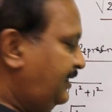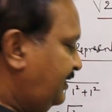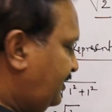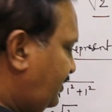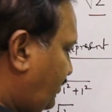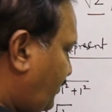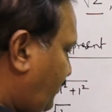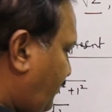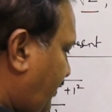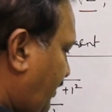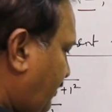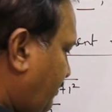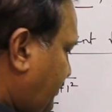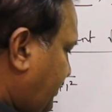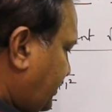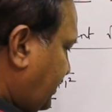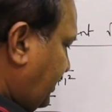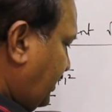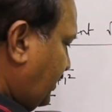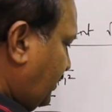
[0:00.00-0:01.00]
So from
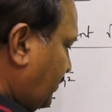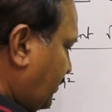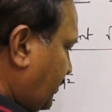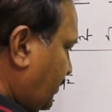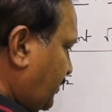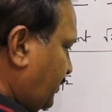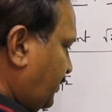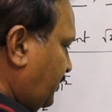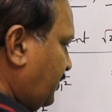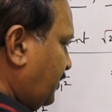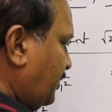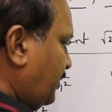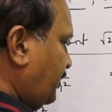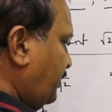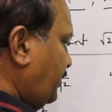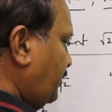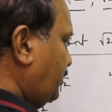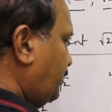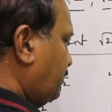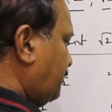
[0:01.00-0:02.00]
0
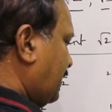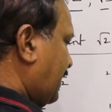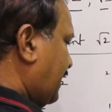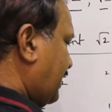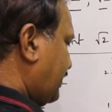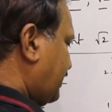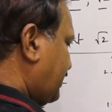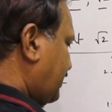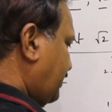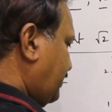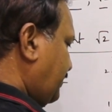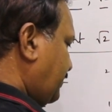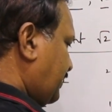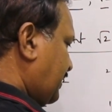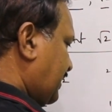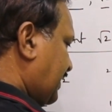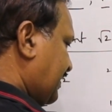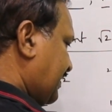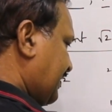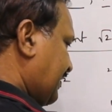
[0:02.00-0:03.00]
you
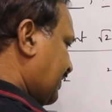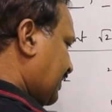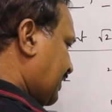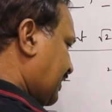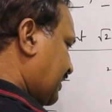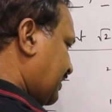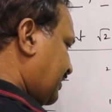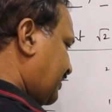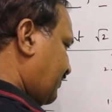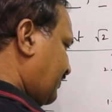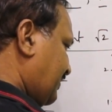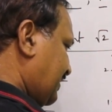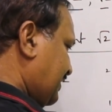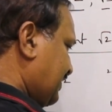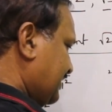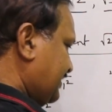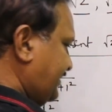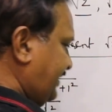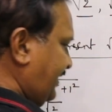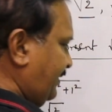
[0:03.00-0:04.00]
cut an arc with
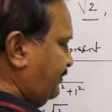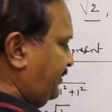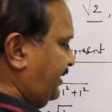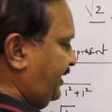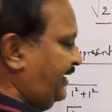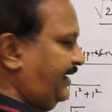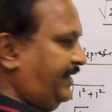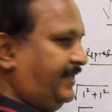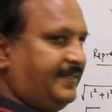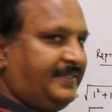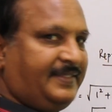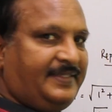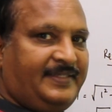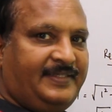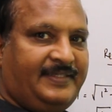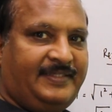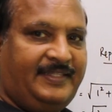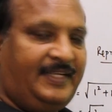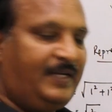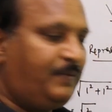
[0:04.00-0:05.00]
the same radius.
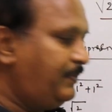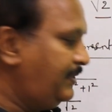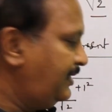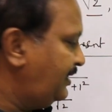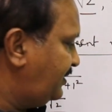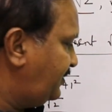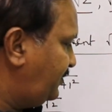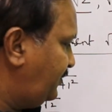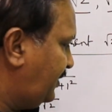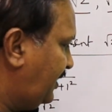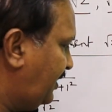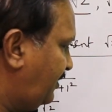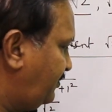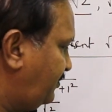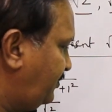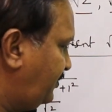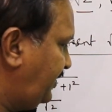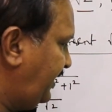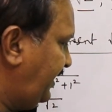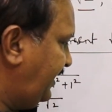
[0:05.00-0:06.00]
That means you have
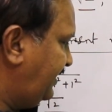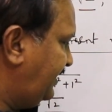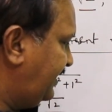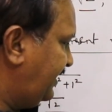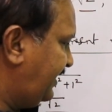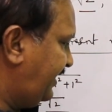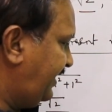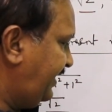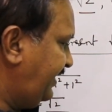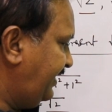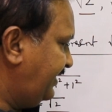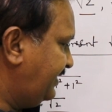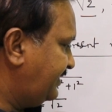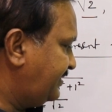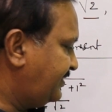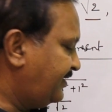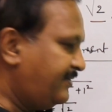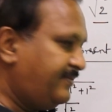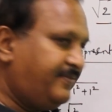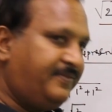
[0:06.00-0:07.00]
to take the
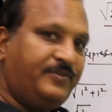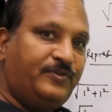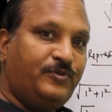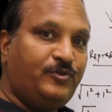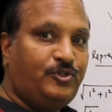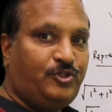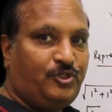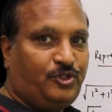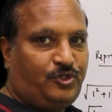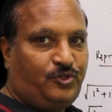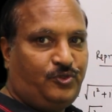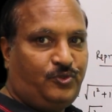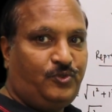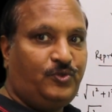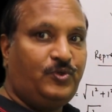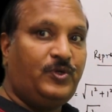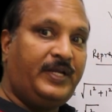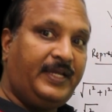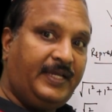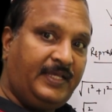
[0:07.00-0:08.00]
radius of root
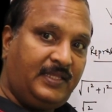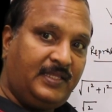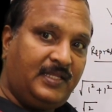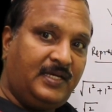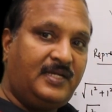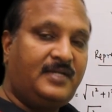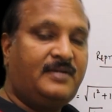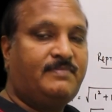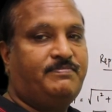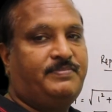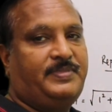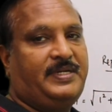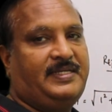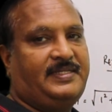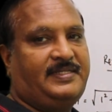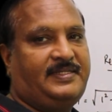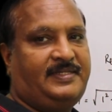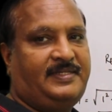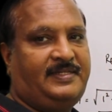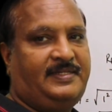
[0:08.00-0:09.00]
2 in the
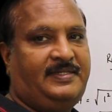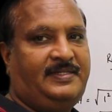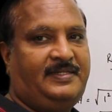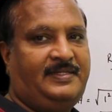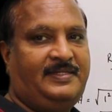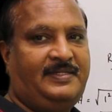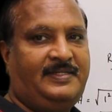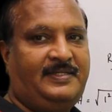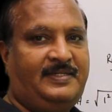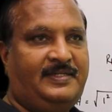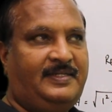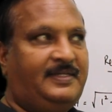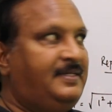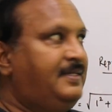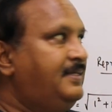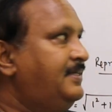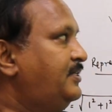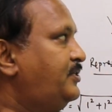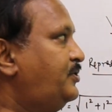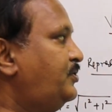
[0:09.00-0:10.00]
compass.
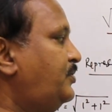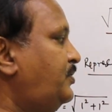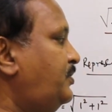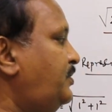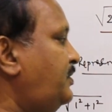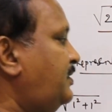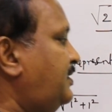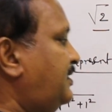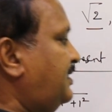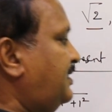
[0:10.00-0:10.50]
So